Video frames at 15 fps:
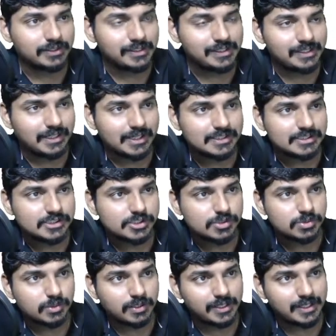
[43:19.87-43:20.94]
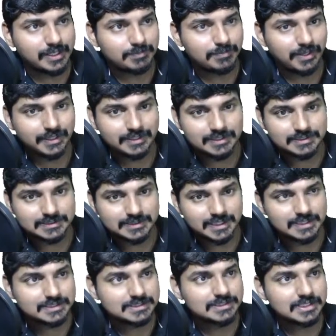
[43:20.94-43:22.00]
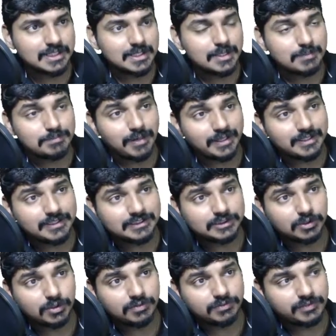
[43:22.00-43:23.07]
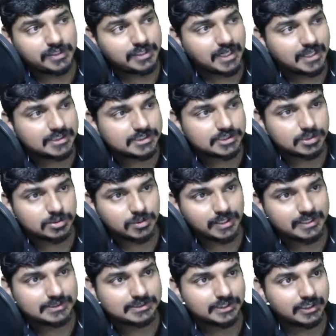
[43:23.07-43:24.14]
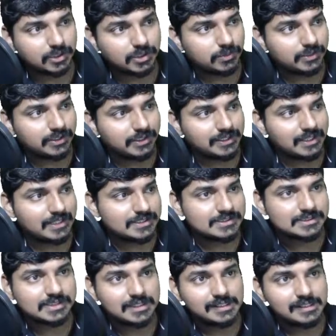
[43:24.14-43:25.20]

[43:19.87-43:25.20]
e raised to a minus x minus of e raised to x into dx.